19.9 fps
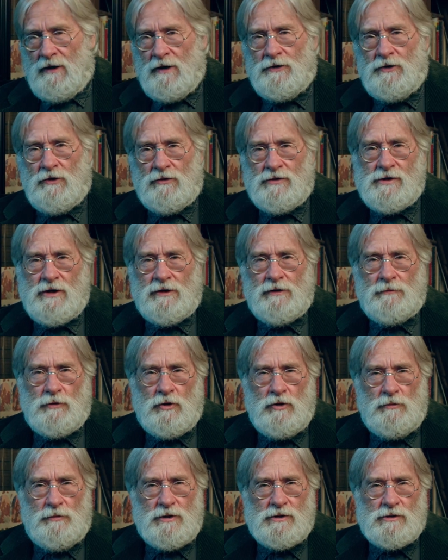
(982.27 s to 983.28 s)
Notice how the
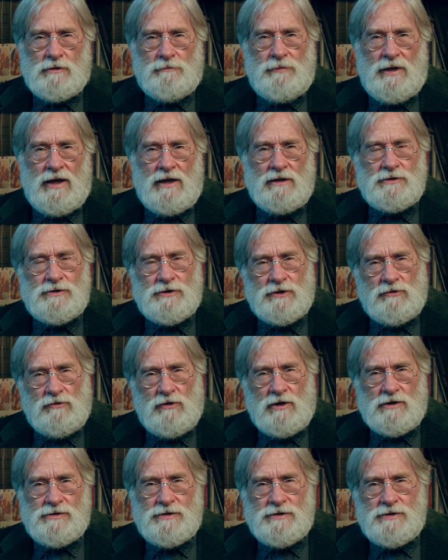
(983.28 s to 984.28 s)
groupings are balanced
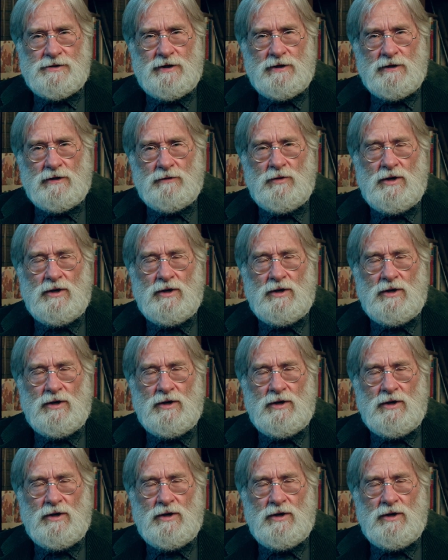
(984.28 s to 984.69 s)
across the center.